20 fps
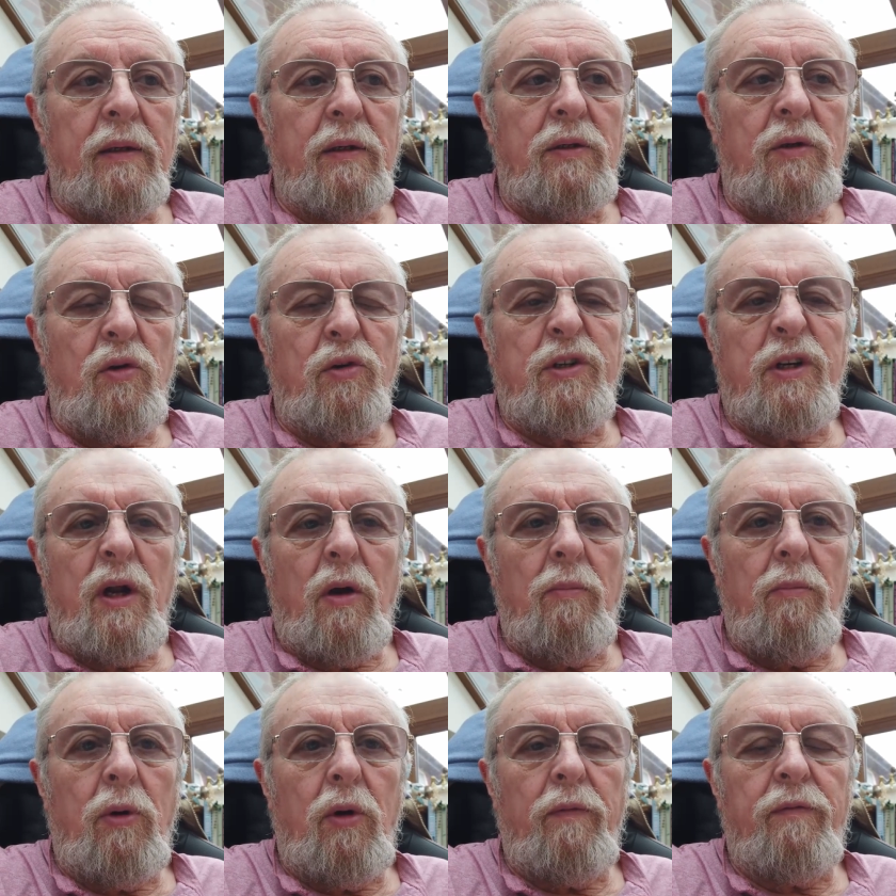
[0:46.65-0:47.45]
As long as you
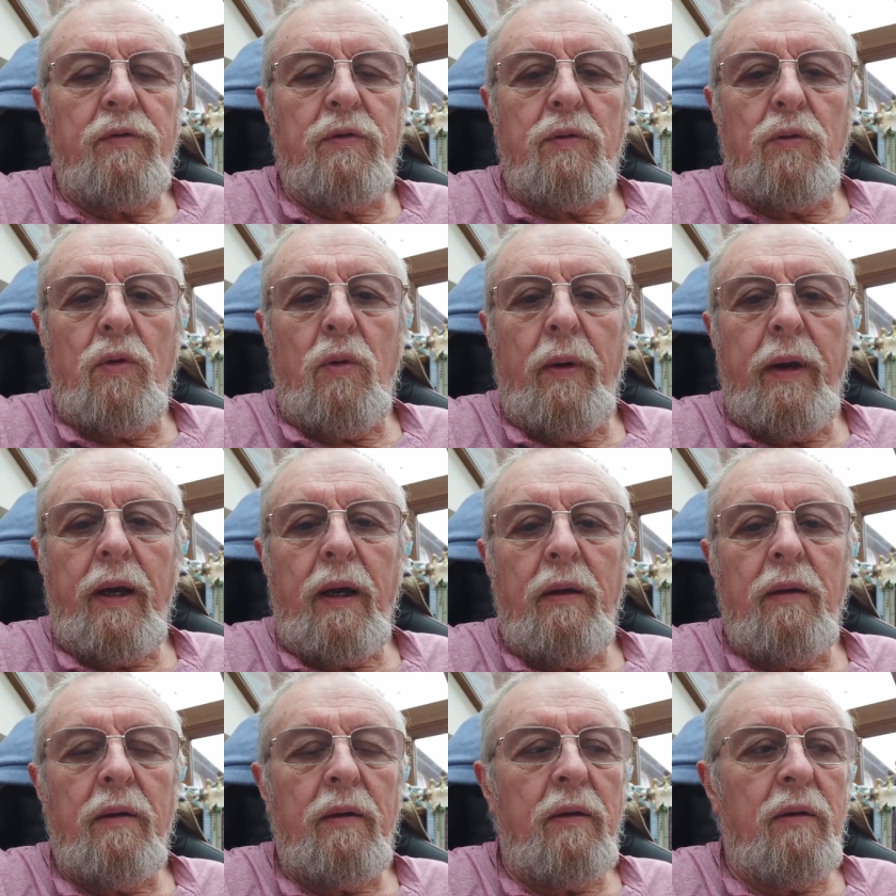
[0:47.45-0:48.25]
don't move too
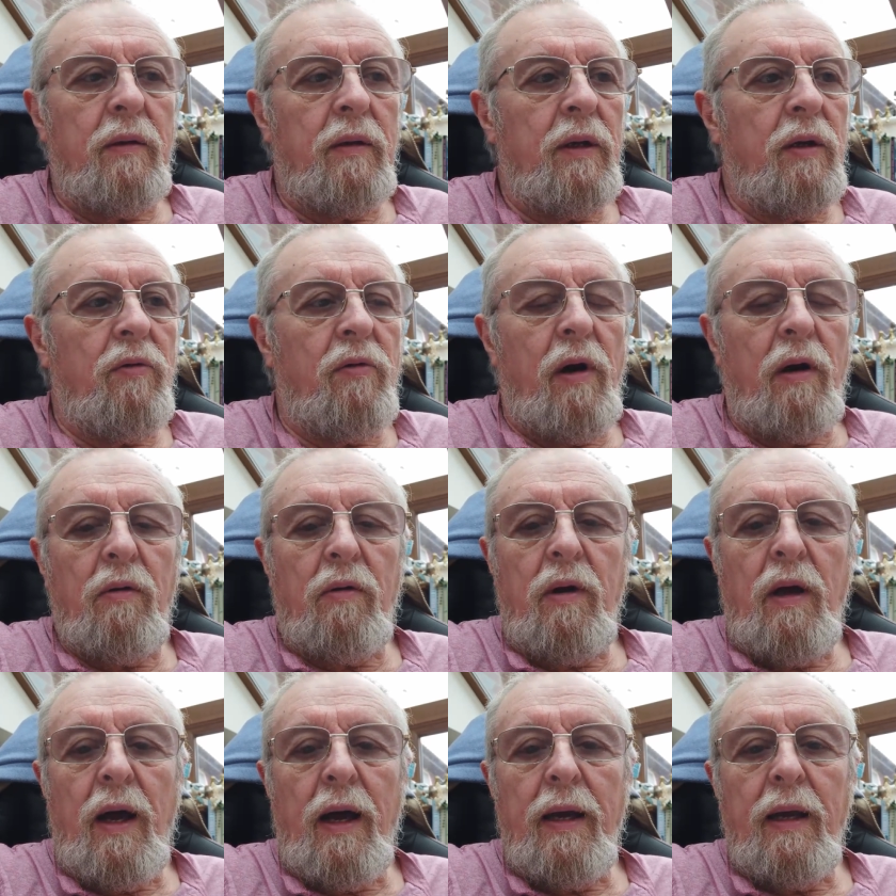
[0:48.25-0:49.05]
quick, you're
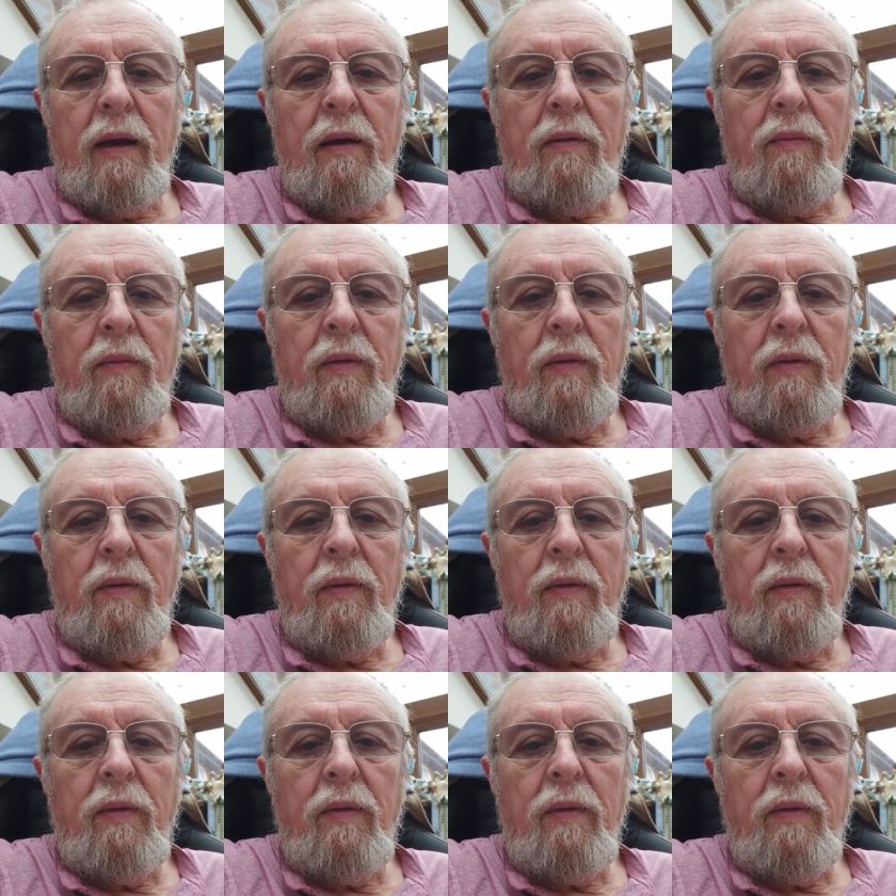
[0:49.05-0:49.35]
okay.